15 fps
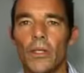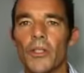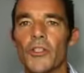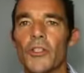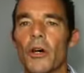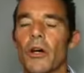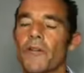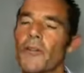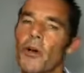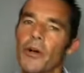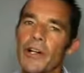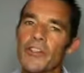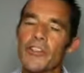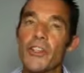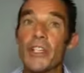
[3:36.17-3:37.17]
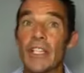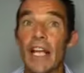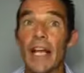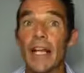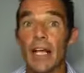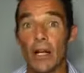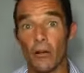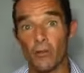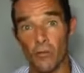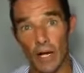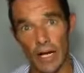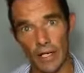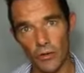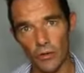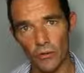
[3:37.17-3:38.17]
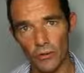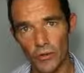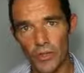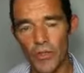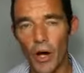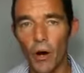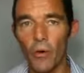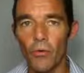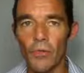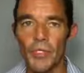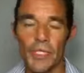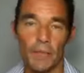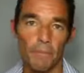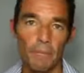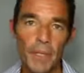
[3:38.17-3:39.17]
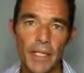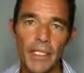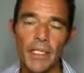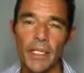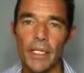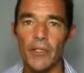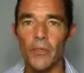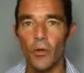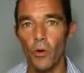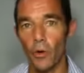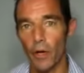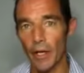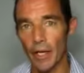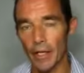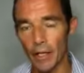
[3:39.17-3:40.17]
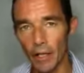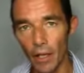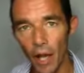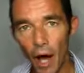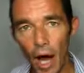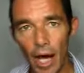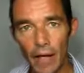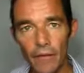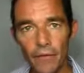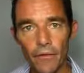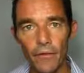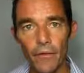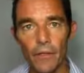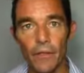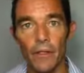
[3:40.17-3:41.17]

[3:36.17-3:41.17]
So if you're interested in getting really good results in business or in life,